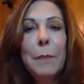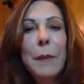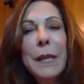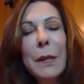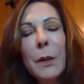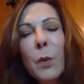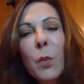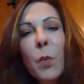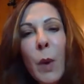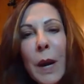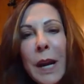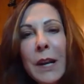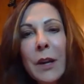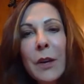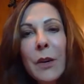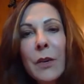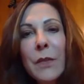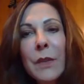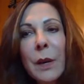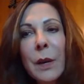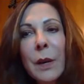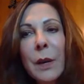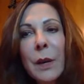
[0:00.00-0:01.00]
Be
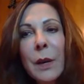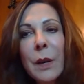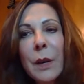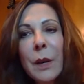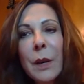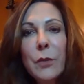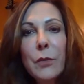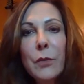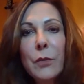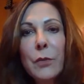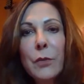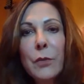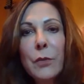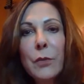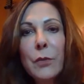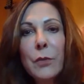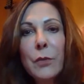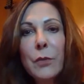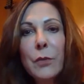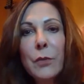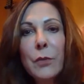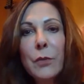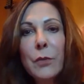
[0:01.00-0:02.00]
aware that
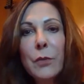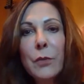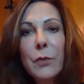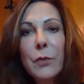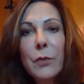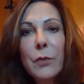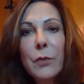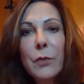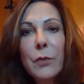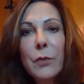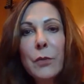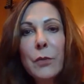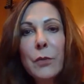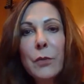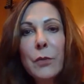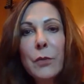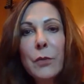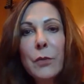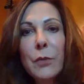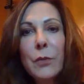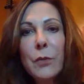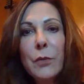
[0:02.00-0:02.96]
you go to polls,